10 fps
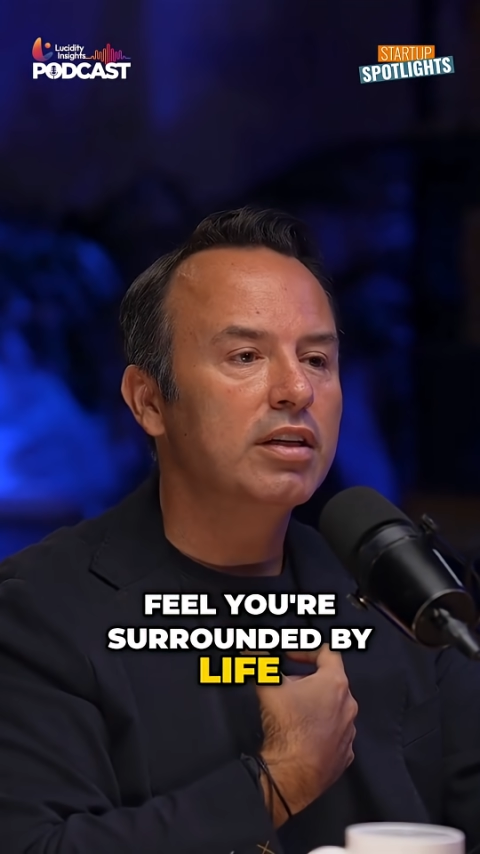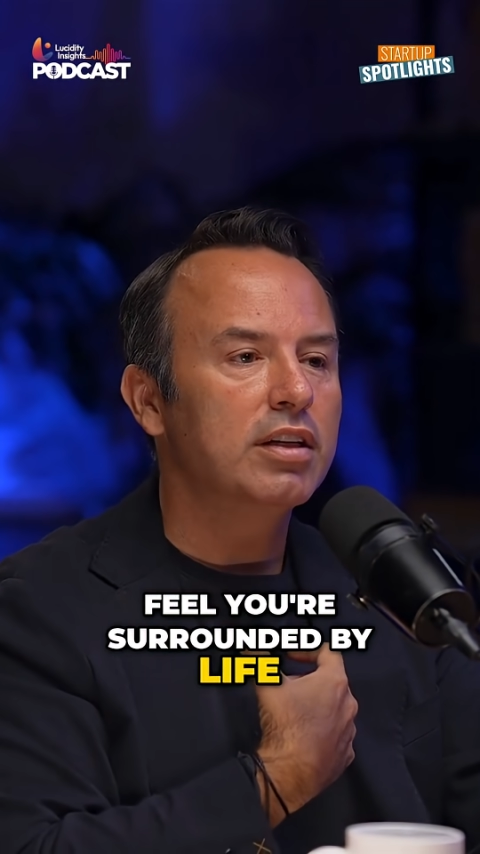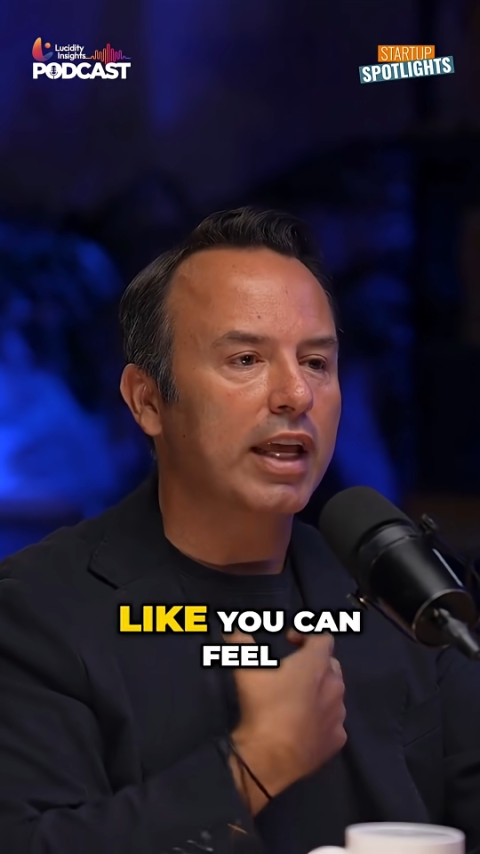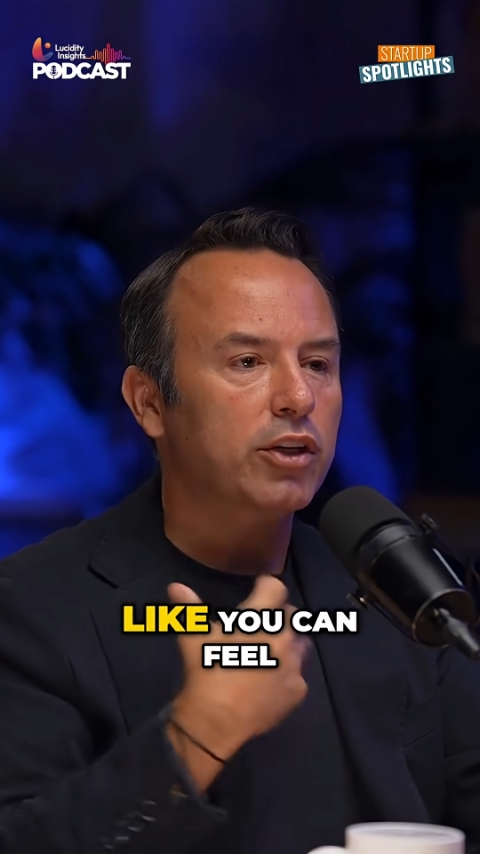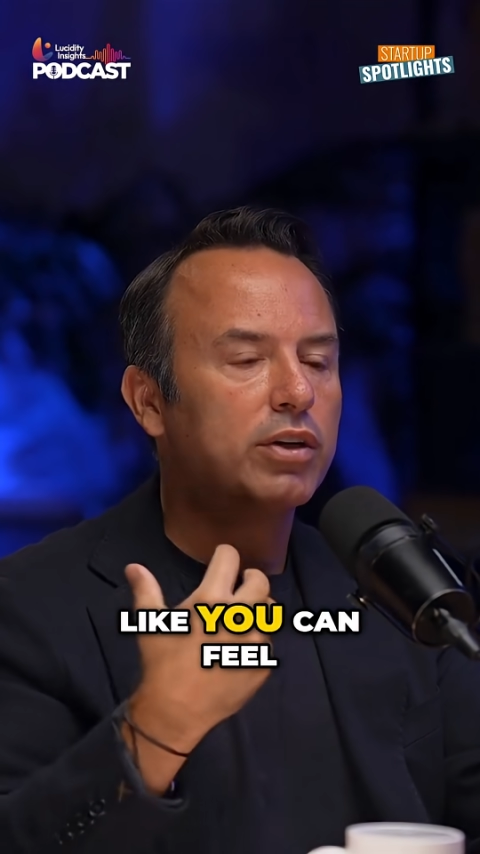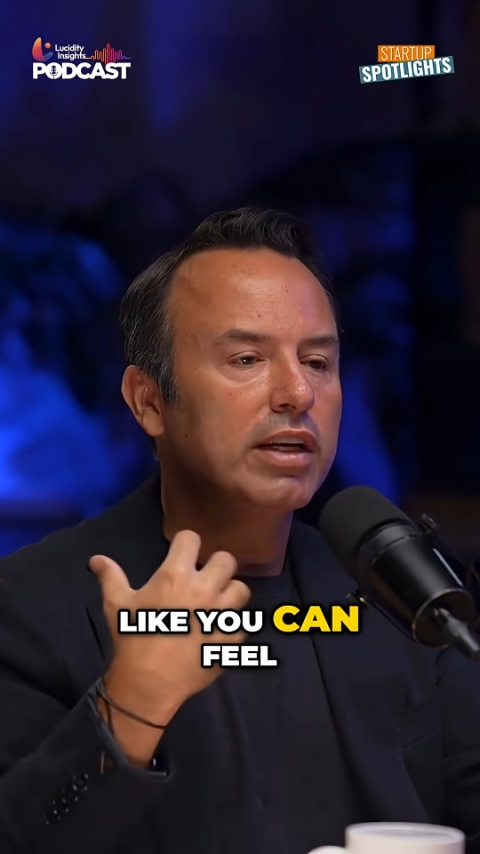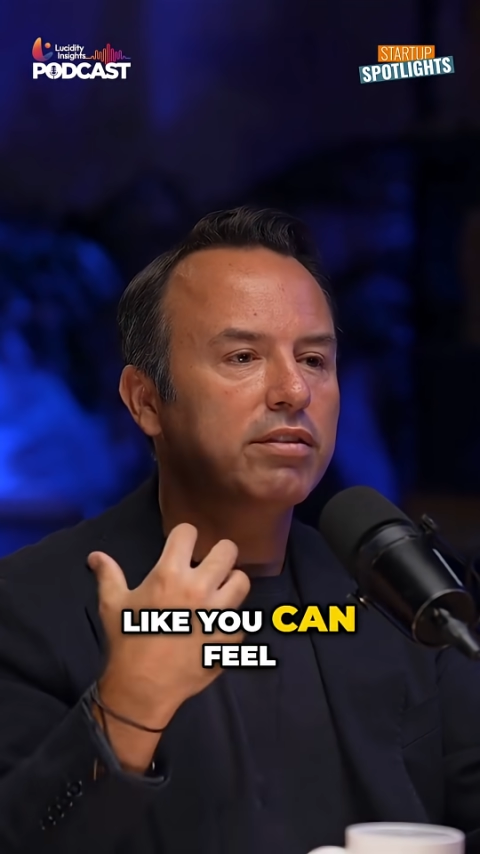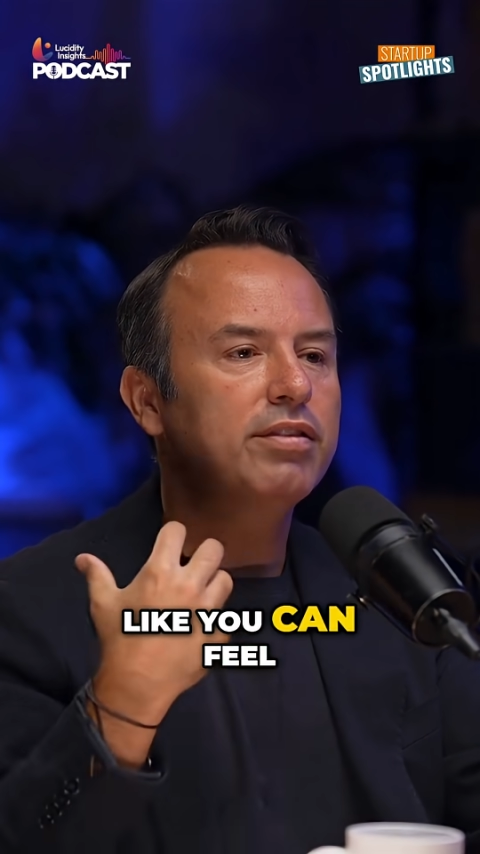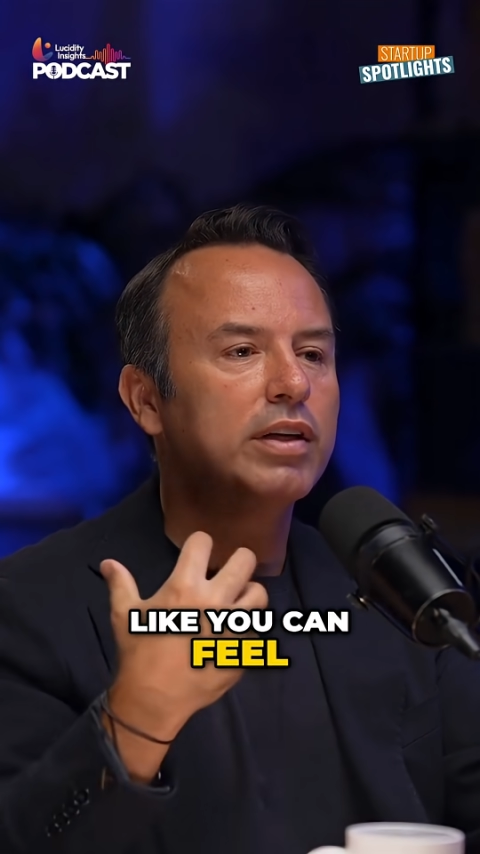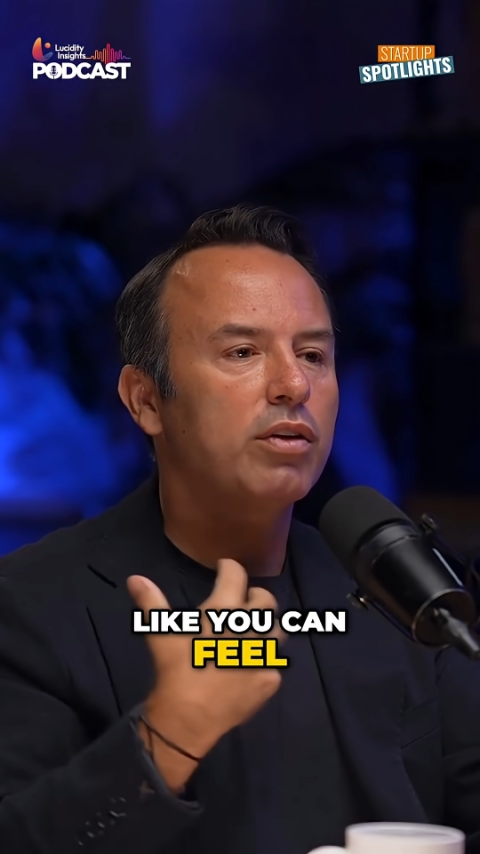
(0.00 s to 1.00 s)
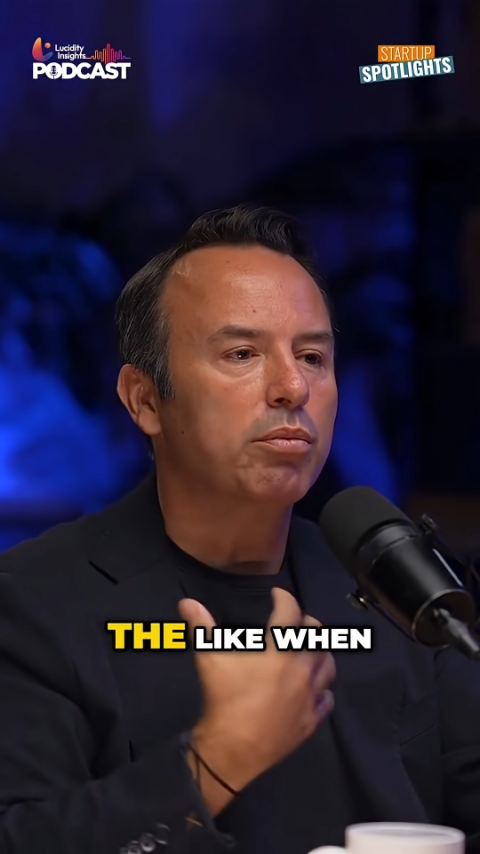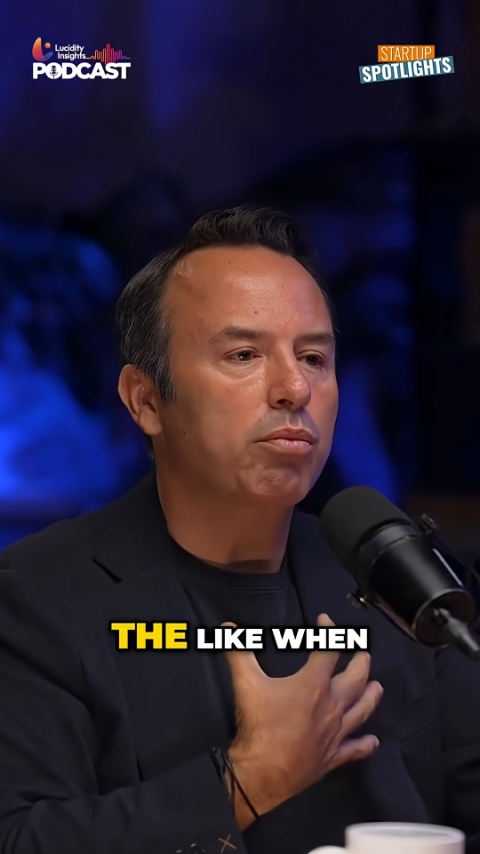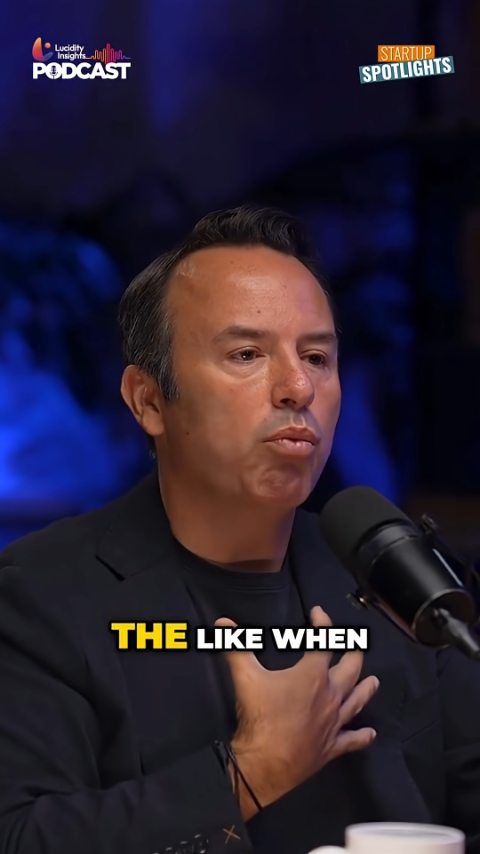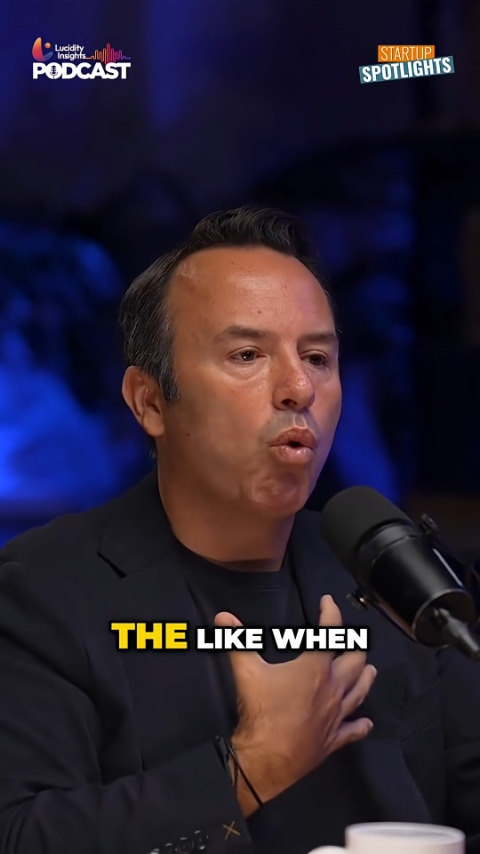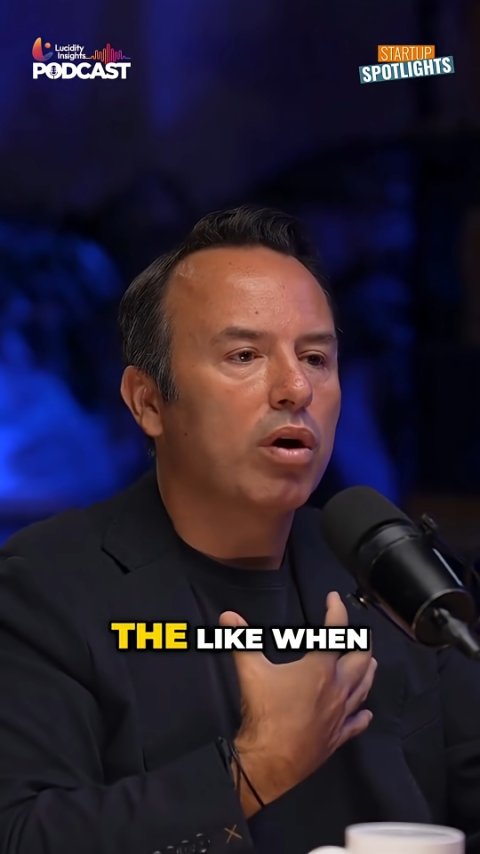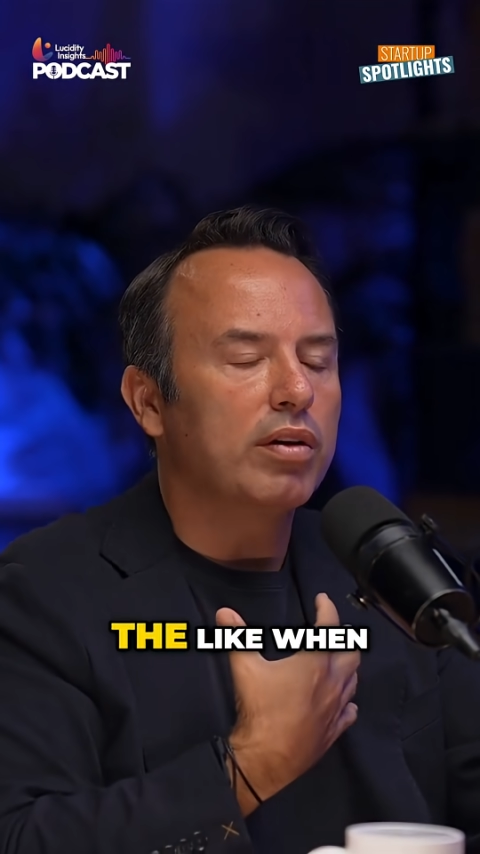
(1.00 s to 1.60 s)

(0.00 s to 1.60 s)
Like you can feel the war,